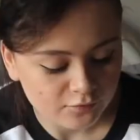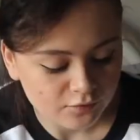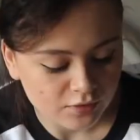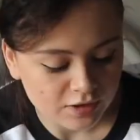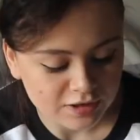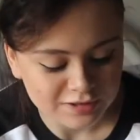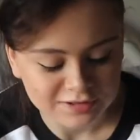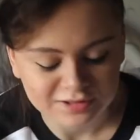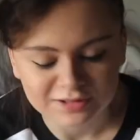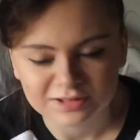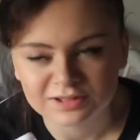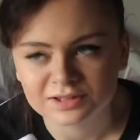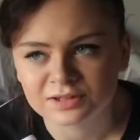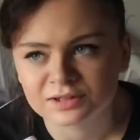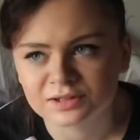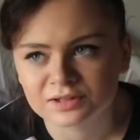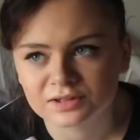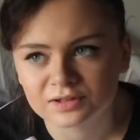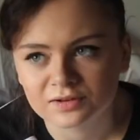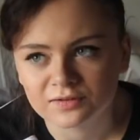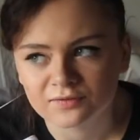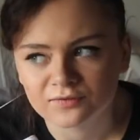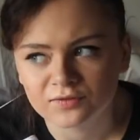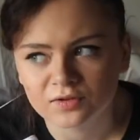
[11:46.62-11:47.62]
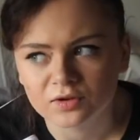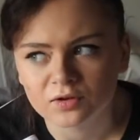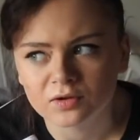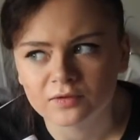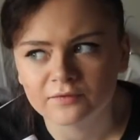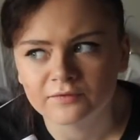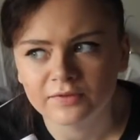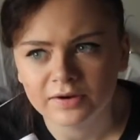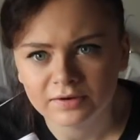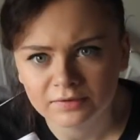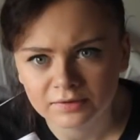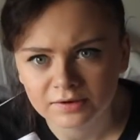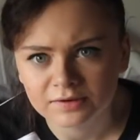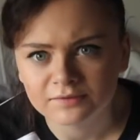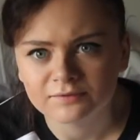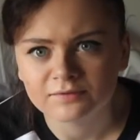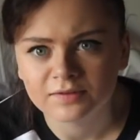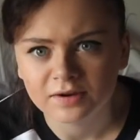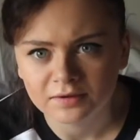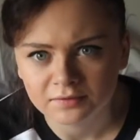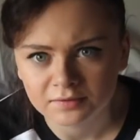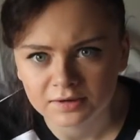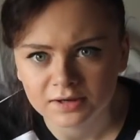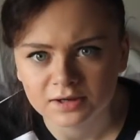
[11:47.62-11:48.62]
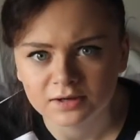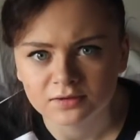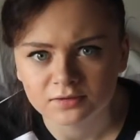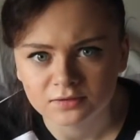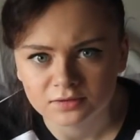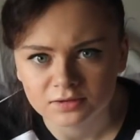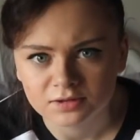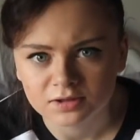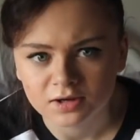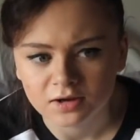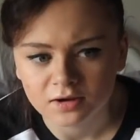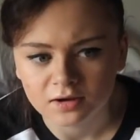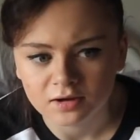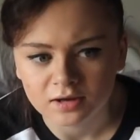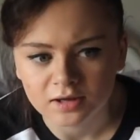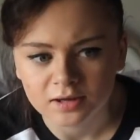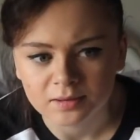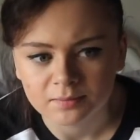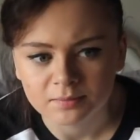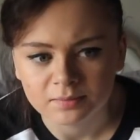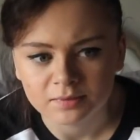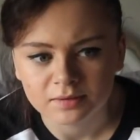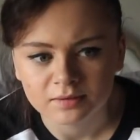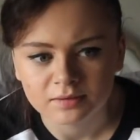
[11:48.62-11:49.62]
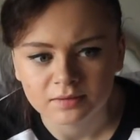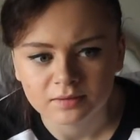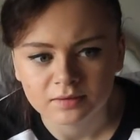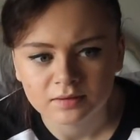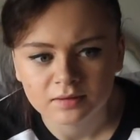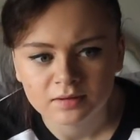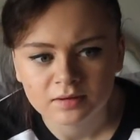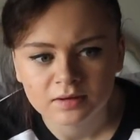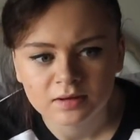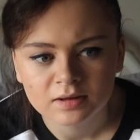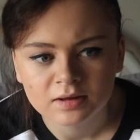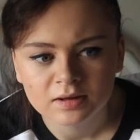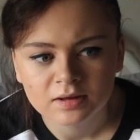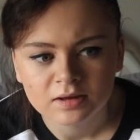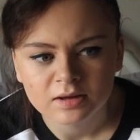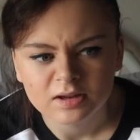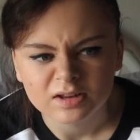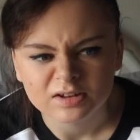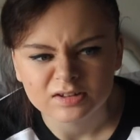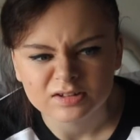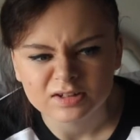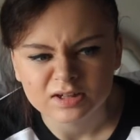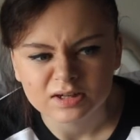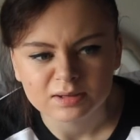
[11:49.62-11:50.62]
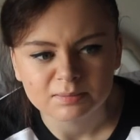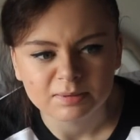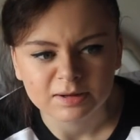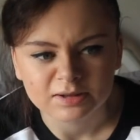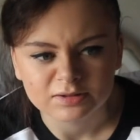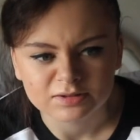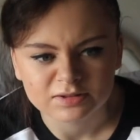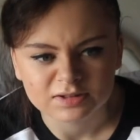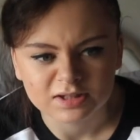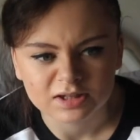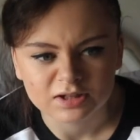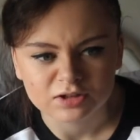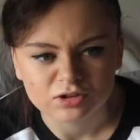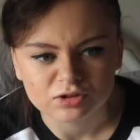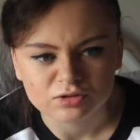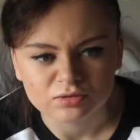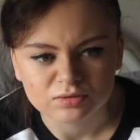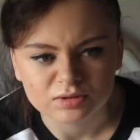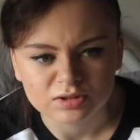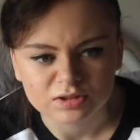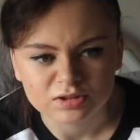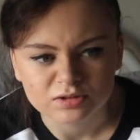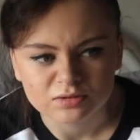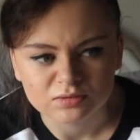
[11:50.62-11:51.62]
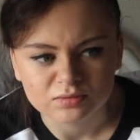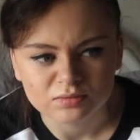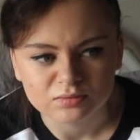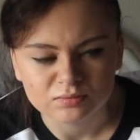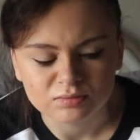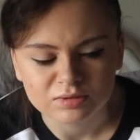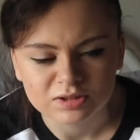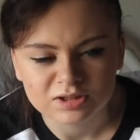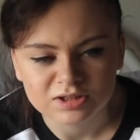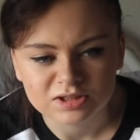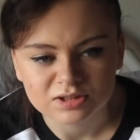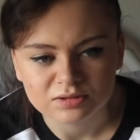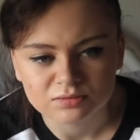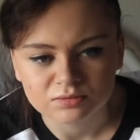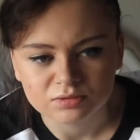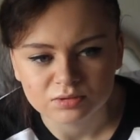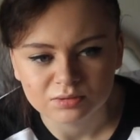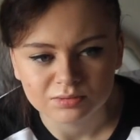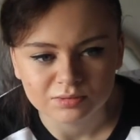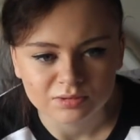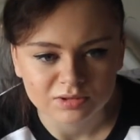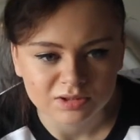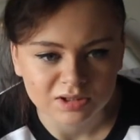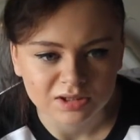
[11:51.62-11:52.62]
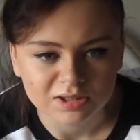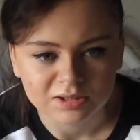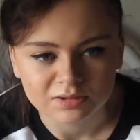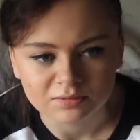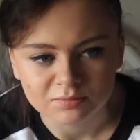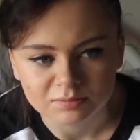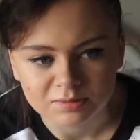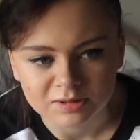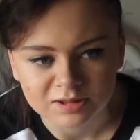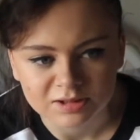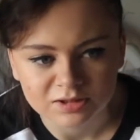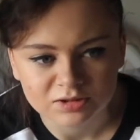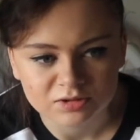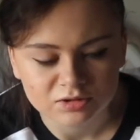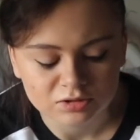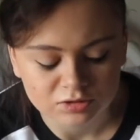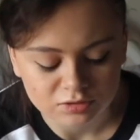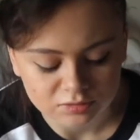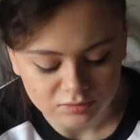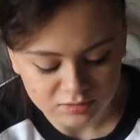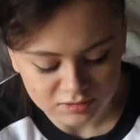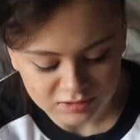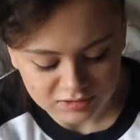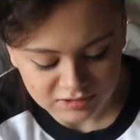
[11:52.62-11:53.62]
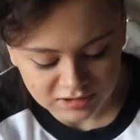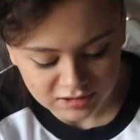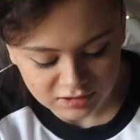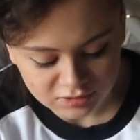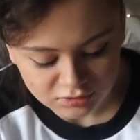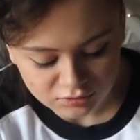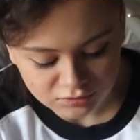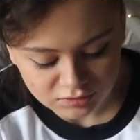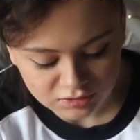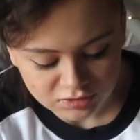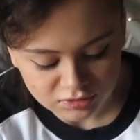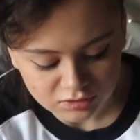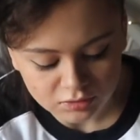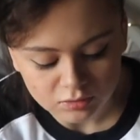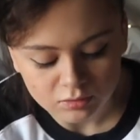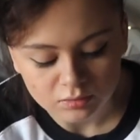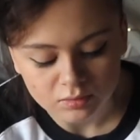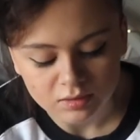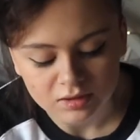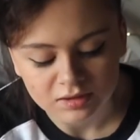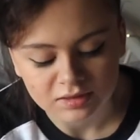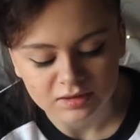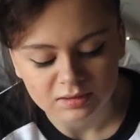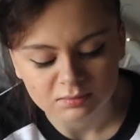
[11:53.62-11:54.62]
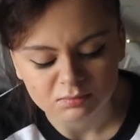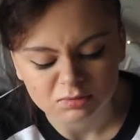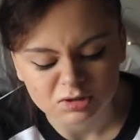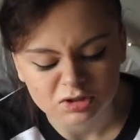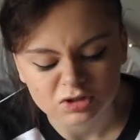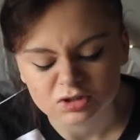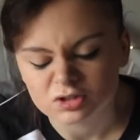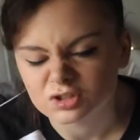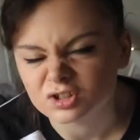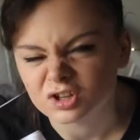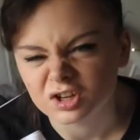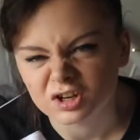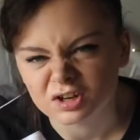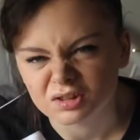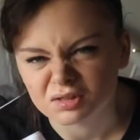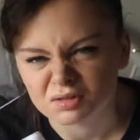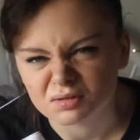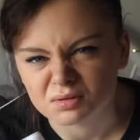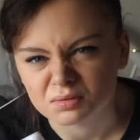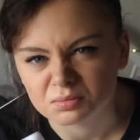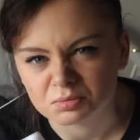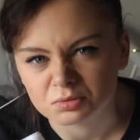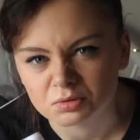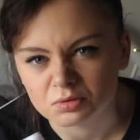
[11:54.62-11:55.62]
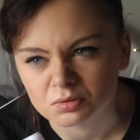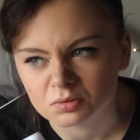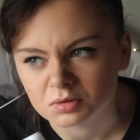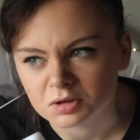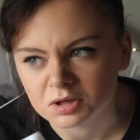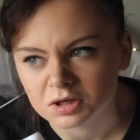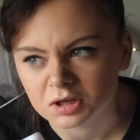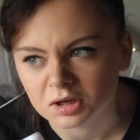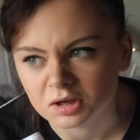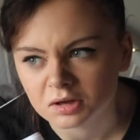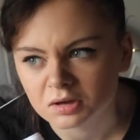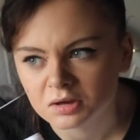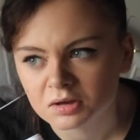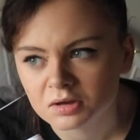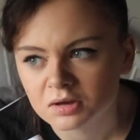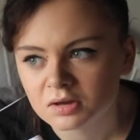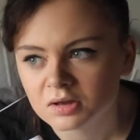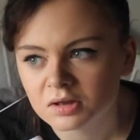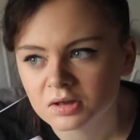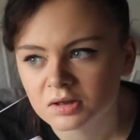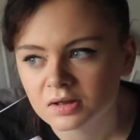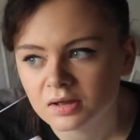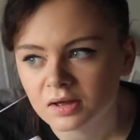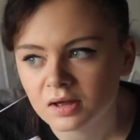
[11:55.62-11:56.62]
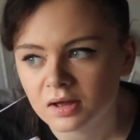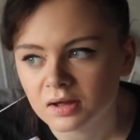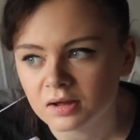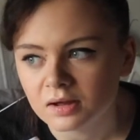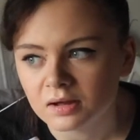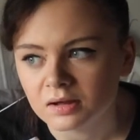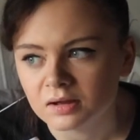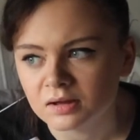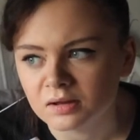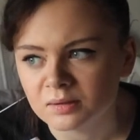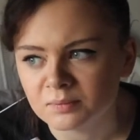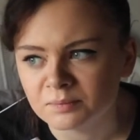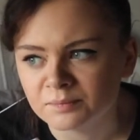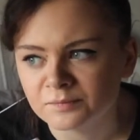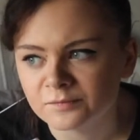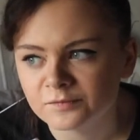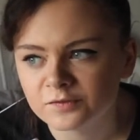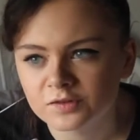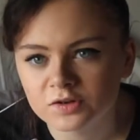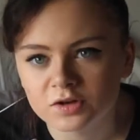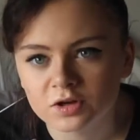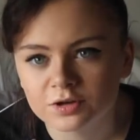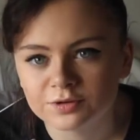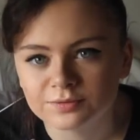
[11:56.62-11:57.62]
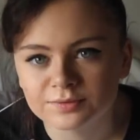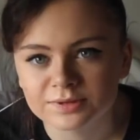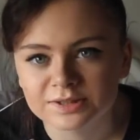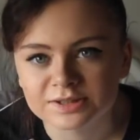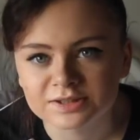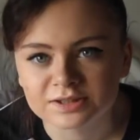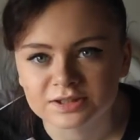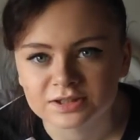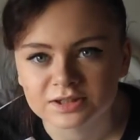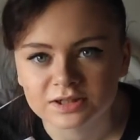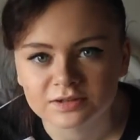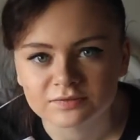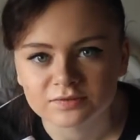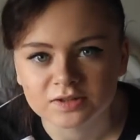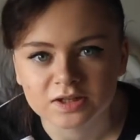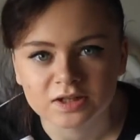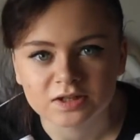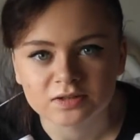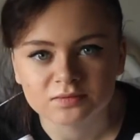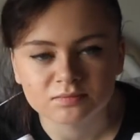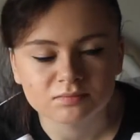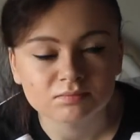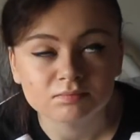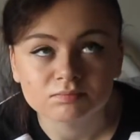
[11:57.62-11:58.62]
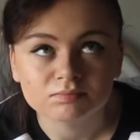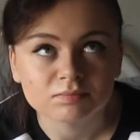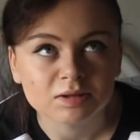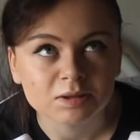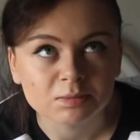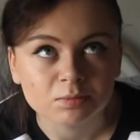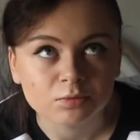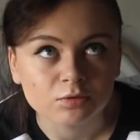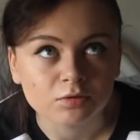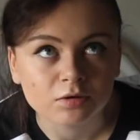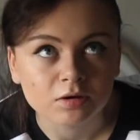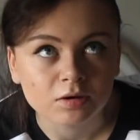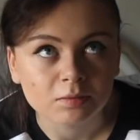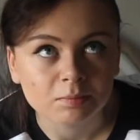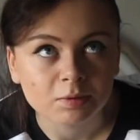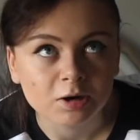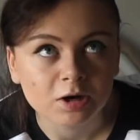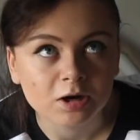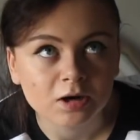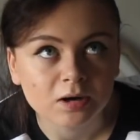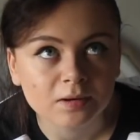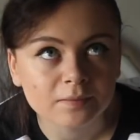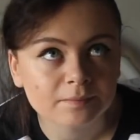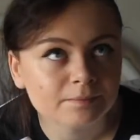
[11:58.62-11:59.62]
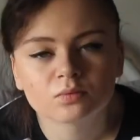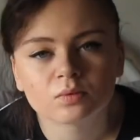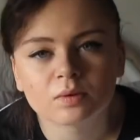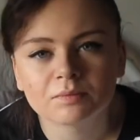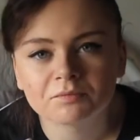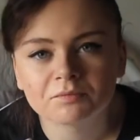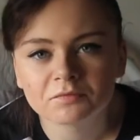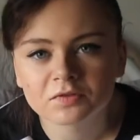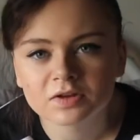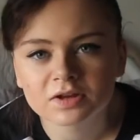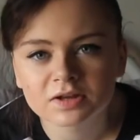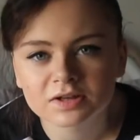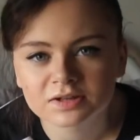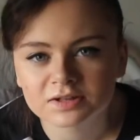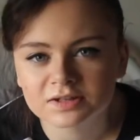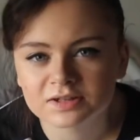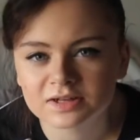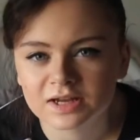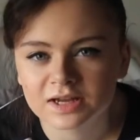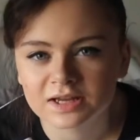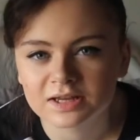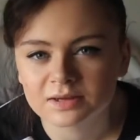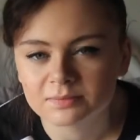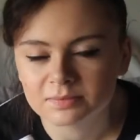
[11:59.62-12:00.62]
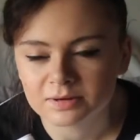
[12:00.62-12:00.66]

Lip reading: friends for a very, very long time. Until about secondary school. We still talked a little bit during secondary school and then we just kind of stopped talking for no reason other than people grow apart. One thing I did hate